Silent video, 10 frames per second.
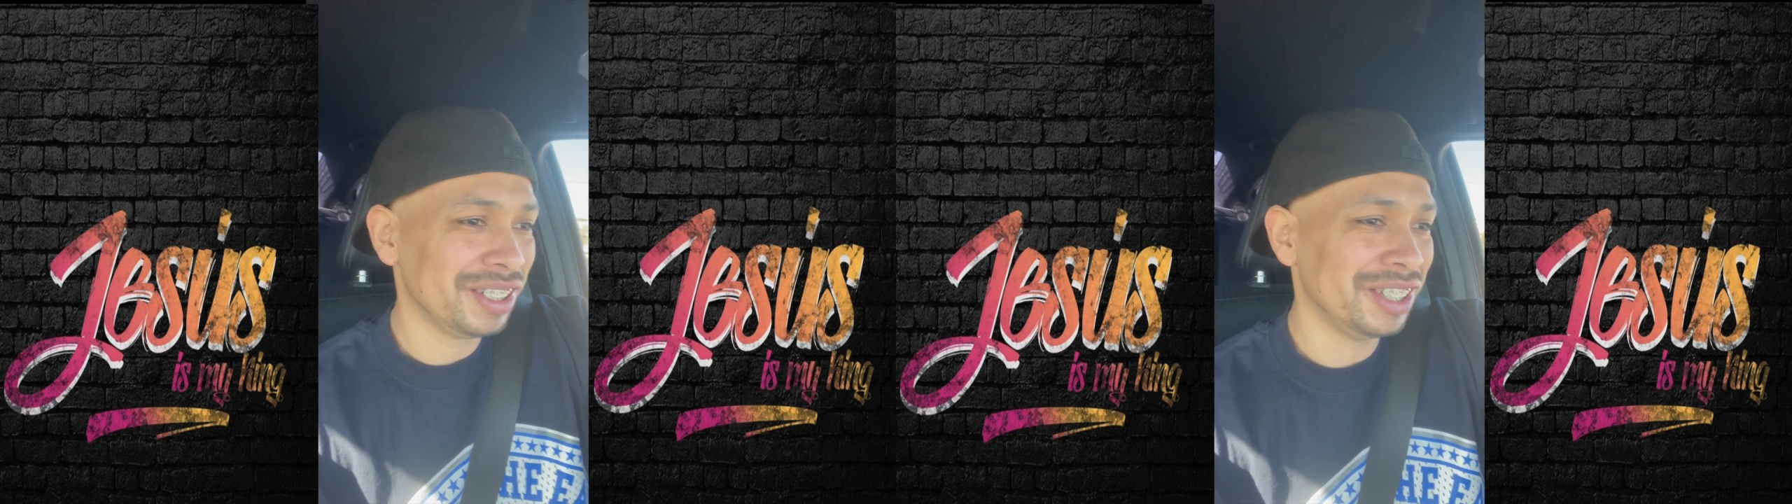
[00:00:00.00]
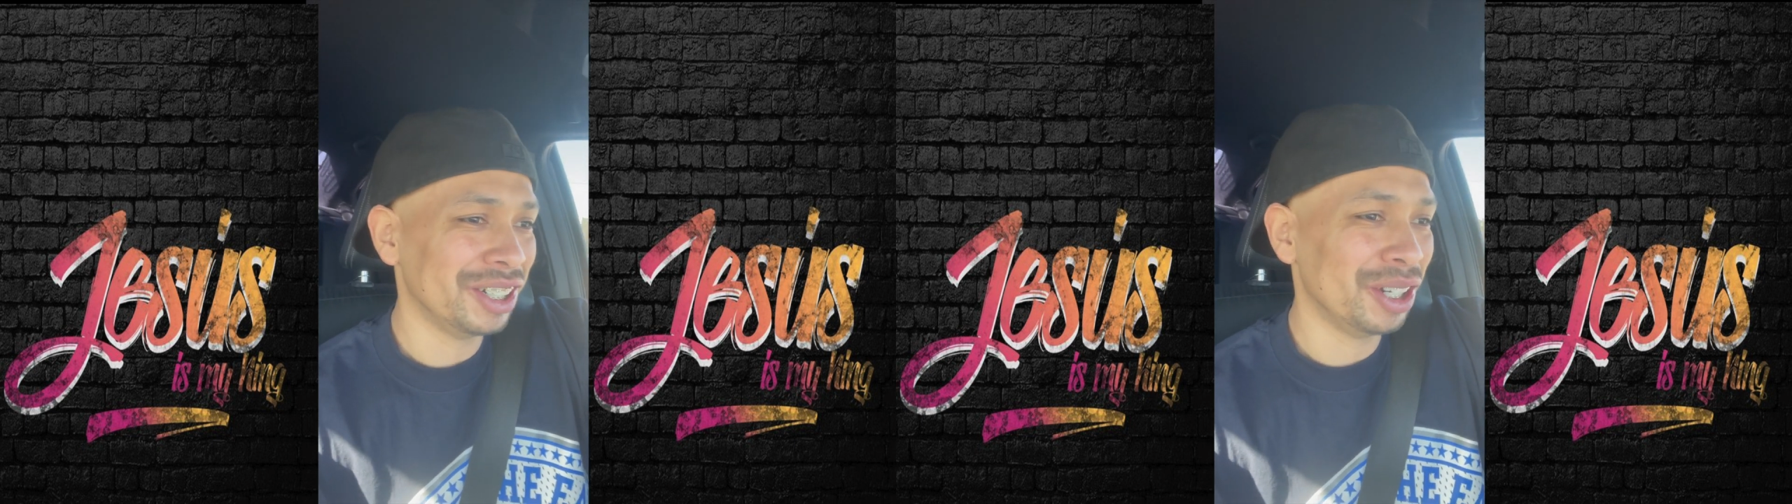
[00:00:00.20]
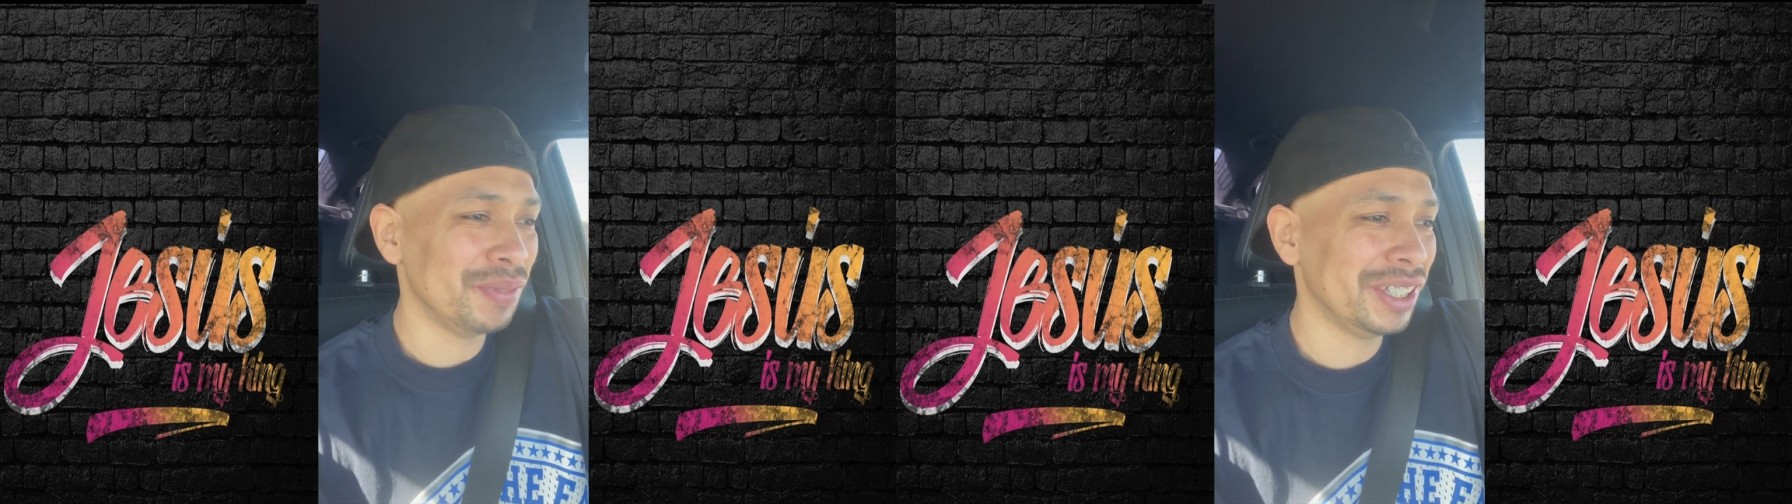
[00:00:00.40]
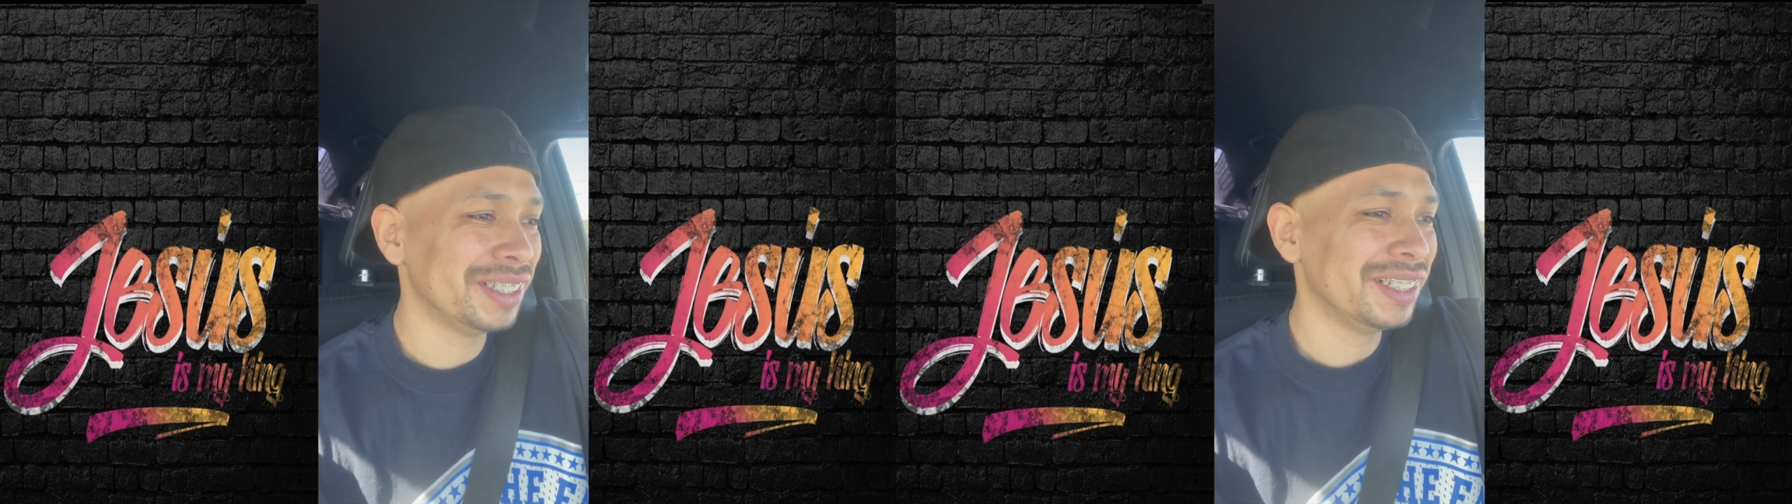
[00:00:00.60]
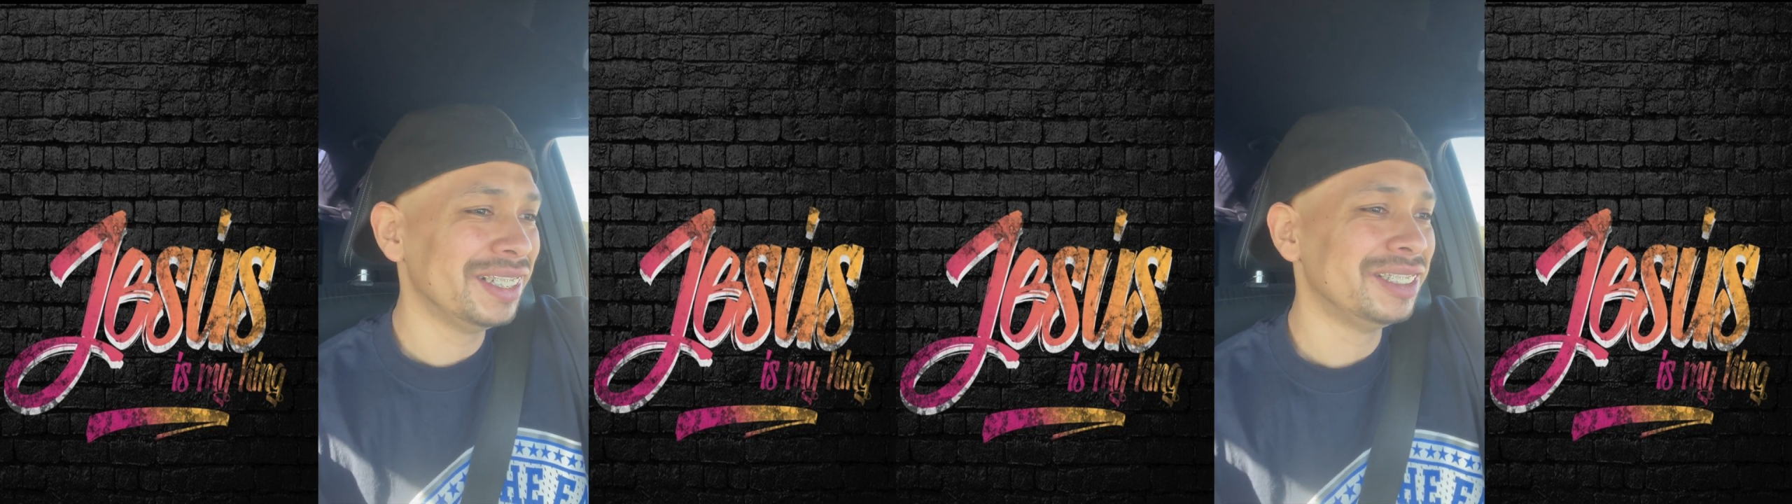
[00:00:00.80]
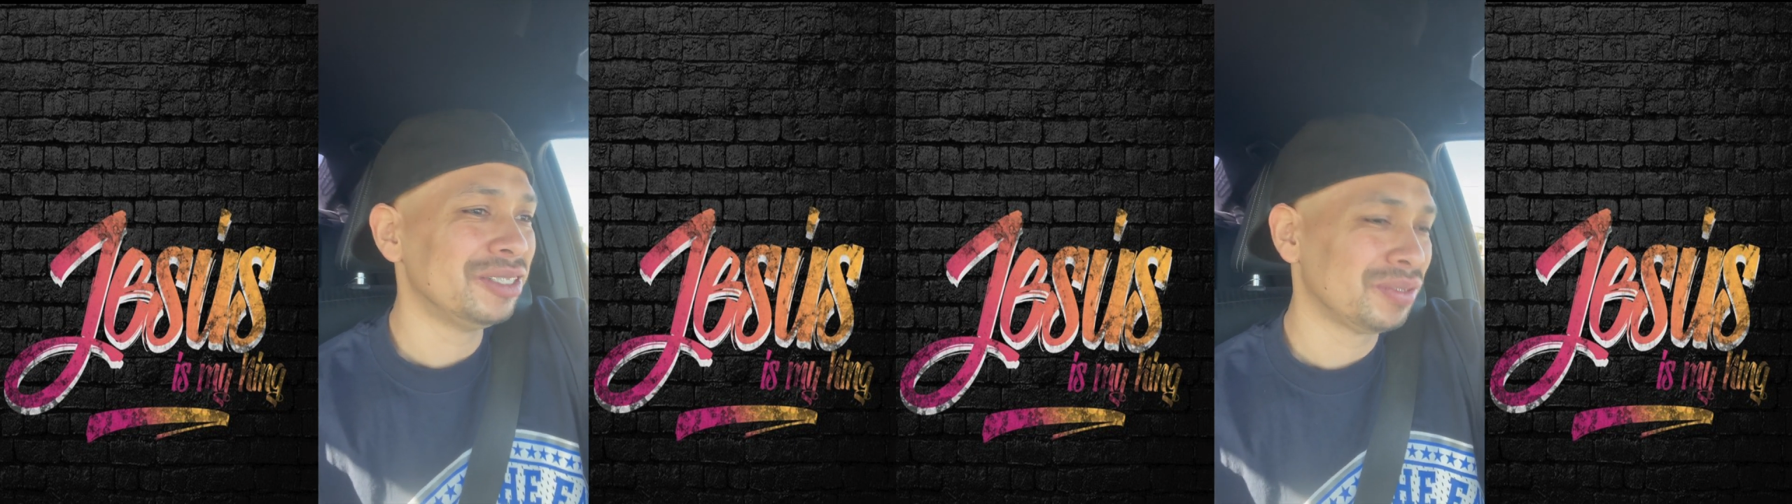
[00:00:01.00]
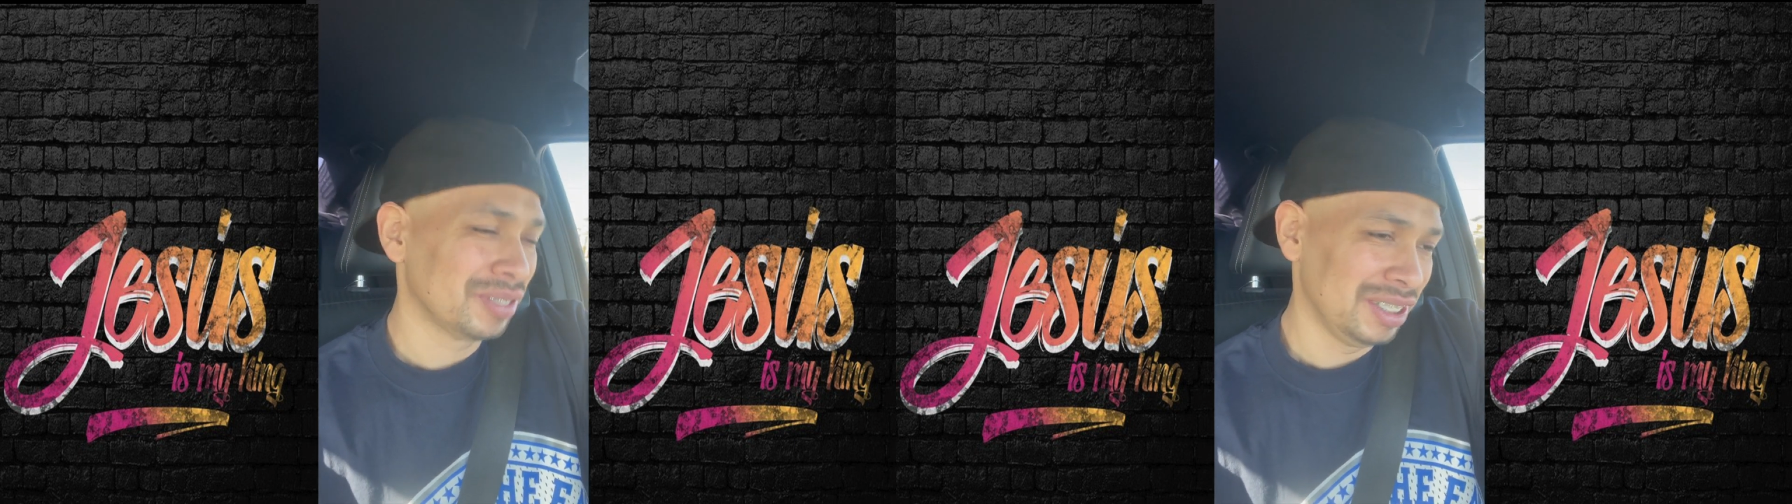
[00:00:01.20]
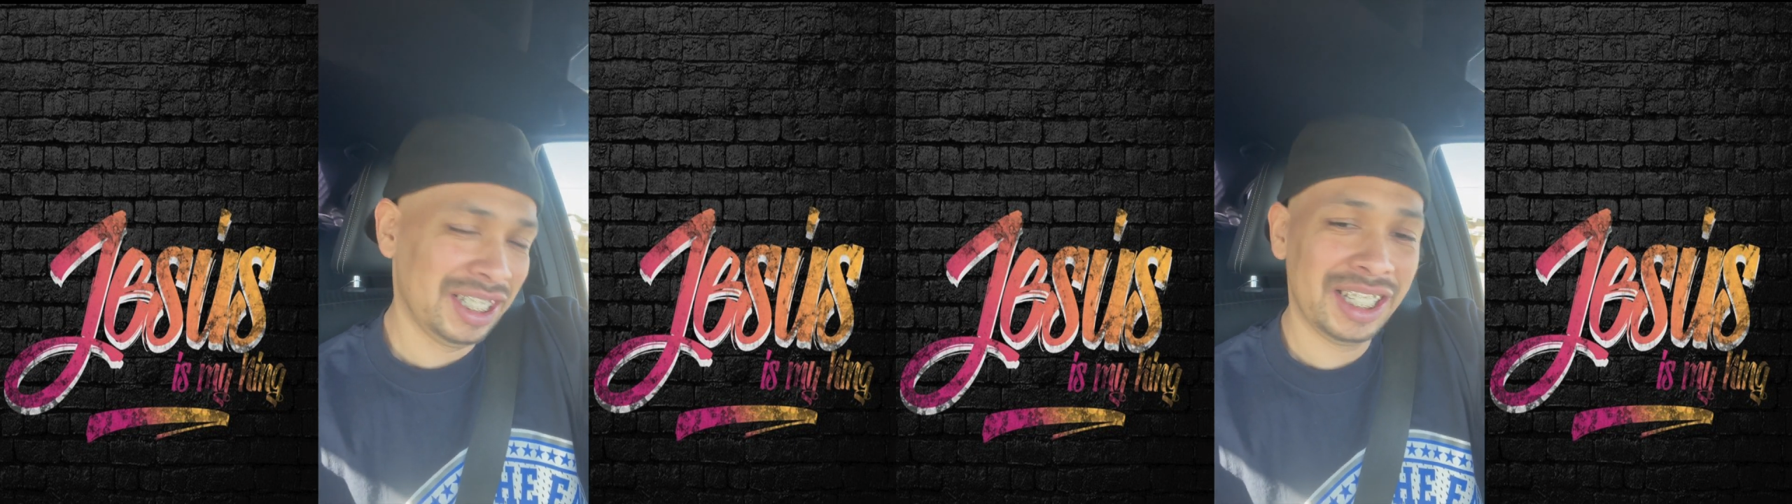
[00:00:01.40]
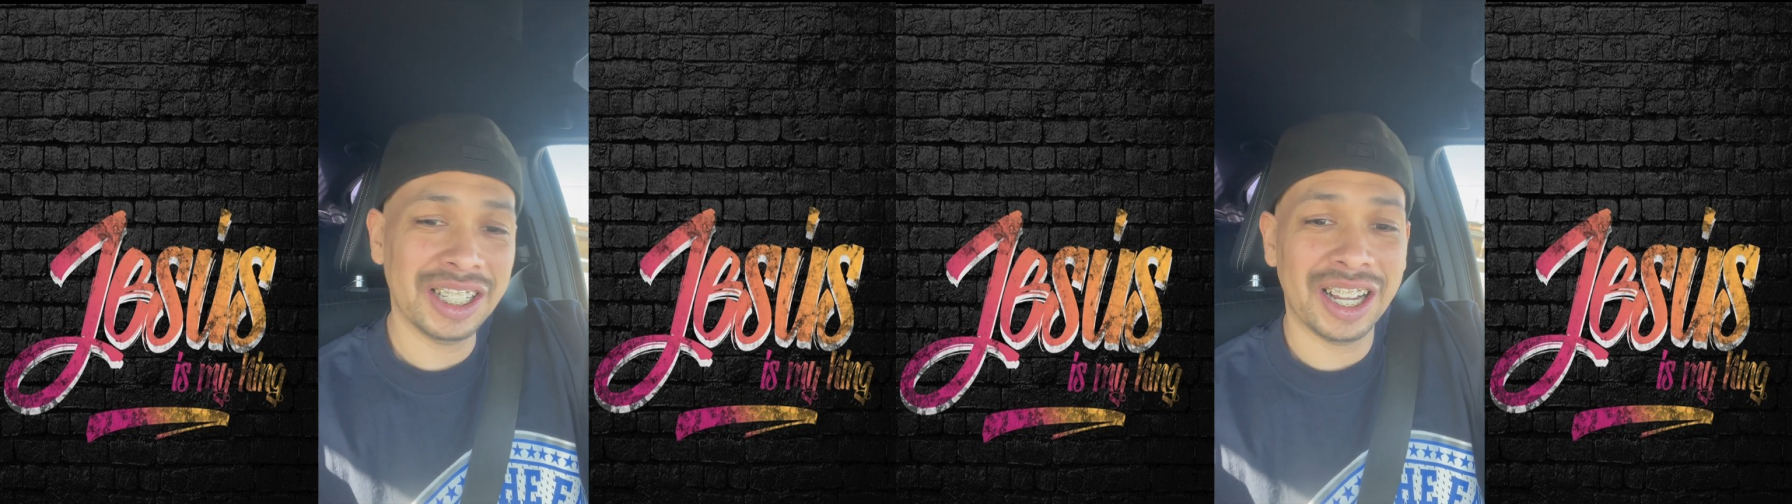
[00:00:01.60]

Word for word: You know what I mean? Lean